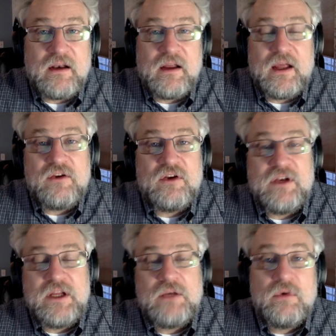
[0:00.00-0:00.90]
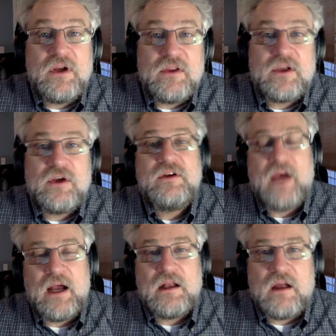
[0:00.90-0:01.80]
And you need really good
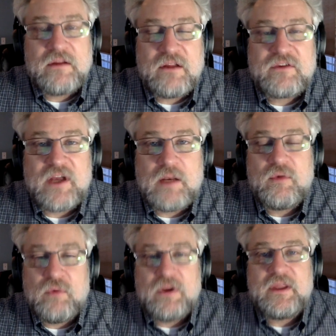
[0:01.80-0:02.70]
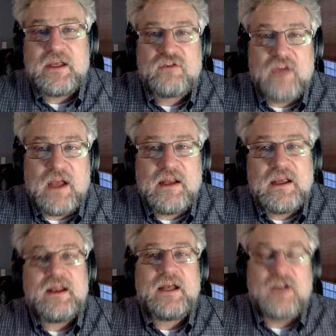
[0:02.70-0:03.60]
dialogue that's going to be really exciting
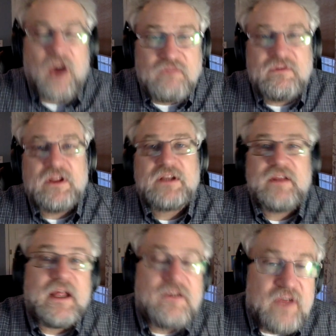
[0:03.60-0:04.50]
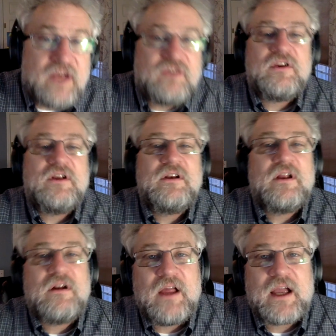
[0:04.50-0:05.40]
and add conflict and add tension
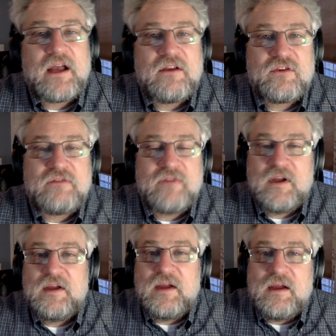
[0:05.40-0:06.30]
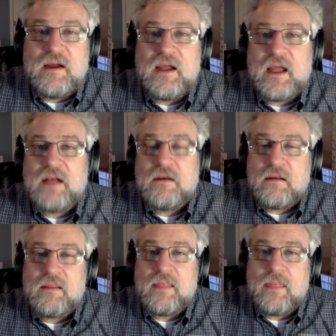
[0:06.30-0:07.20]
and all that kind of stuff. And
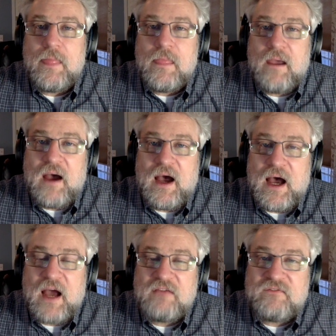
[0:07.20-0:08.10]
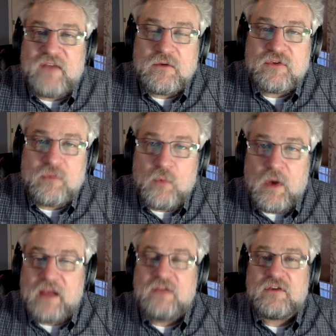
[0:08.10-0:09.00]
I found some
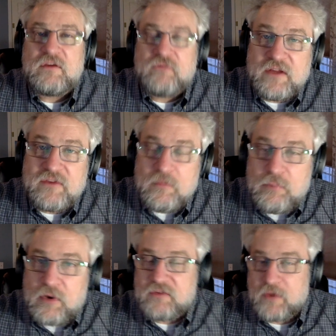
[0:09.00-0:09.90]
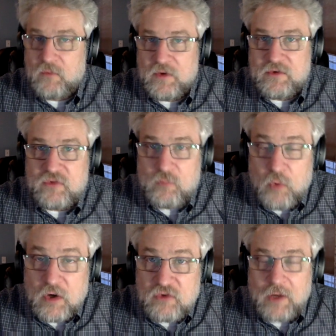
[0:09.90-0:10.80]
ways. I've read some books. I went to some
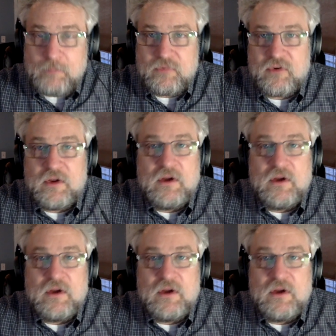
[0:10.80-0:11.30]
workshops.